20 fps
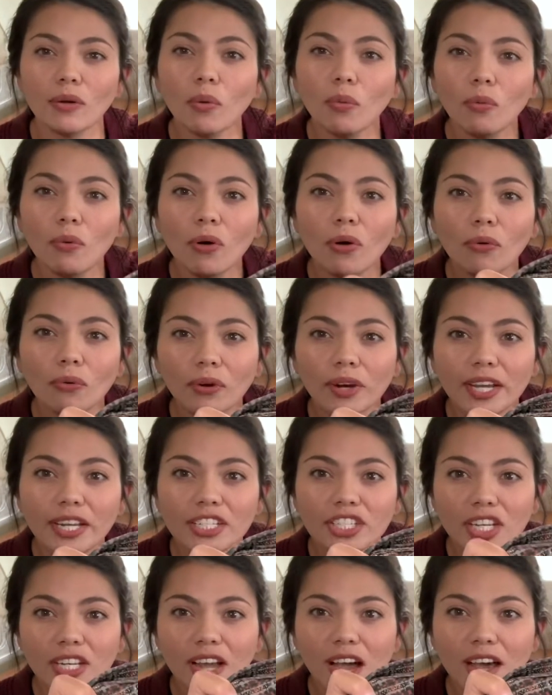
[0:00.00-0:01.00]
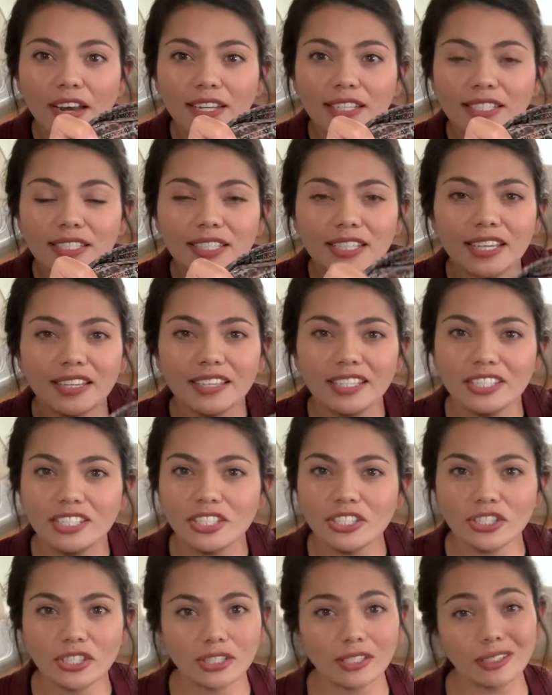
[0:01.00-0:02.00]
Woolridge, and honestly, this
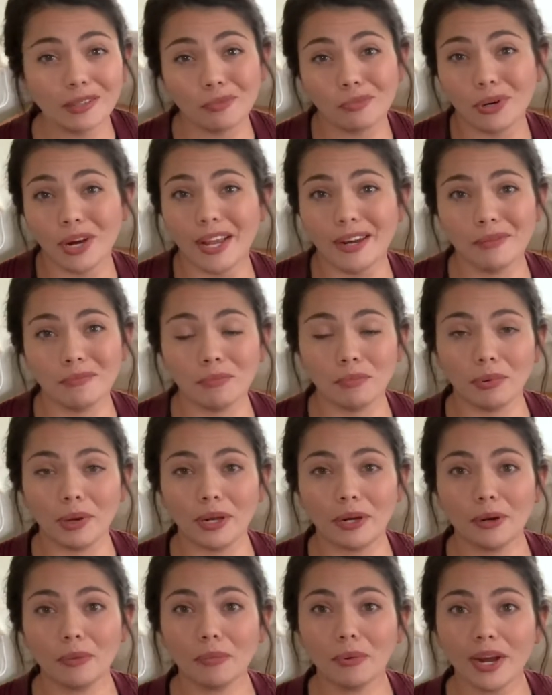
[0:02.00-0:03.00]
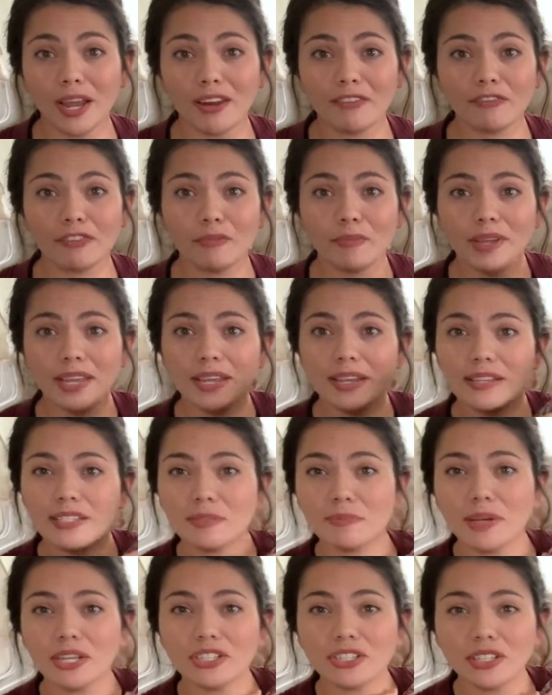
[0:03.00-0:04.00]
is just a bread and butter brand for me,
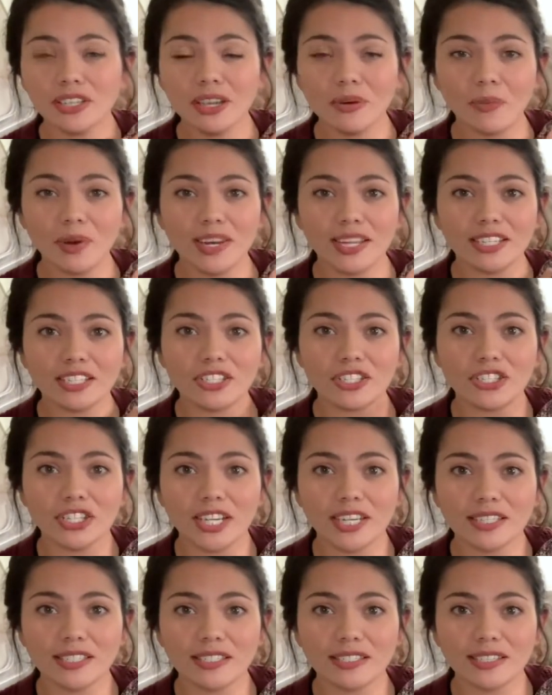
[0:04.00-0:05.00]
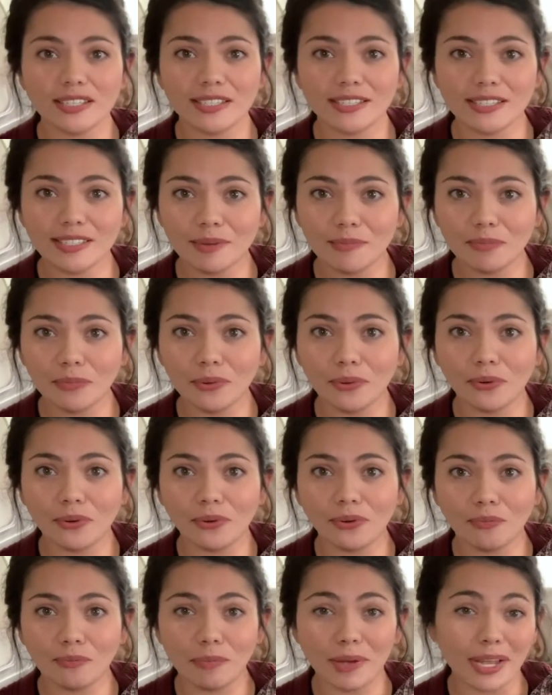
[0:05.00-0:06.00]
especially when it's just a
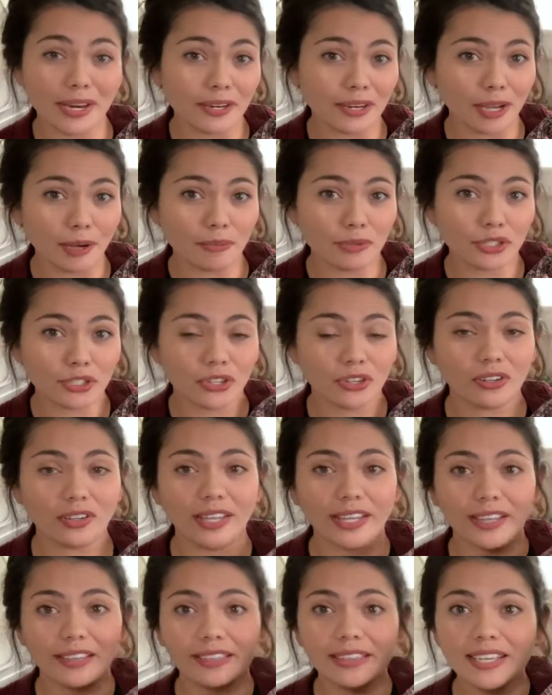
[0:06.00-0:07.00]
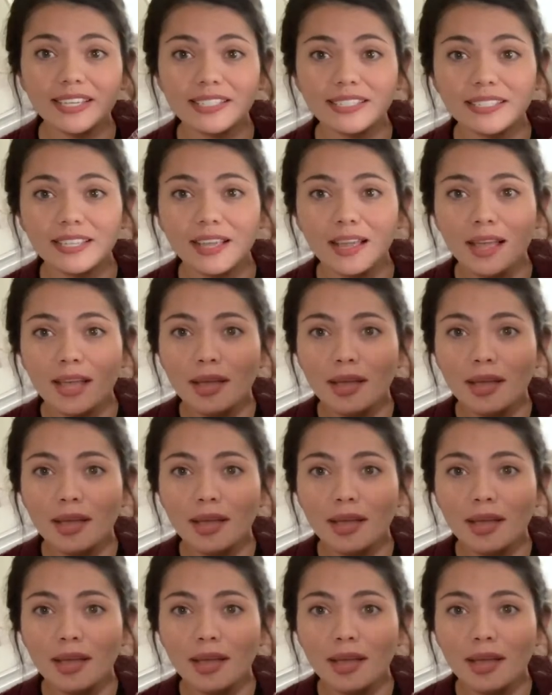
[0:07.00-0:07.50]
simple button-up shirt like this,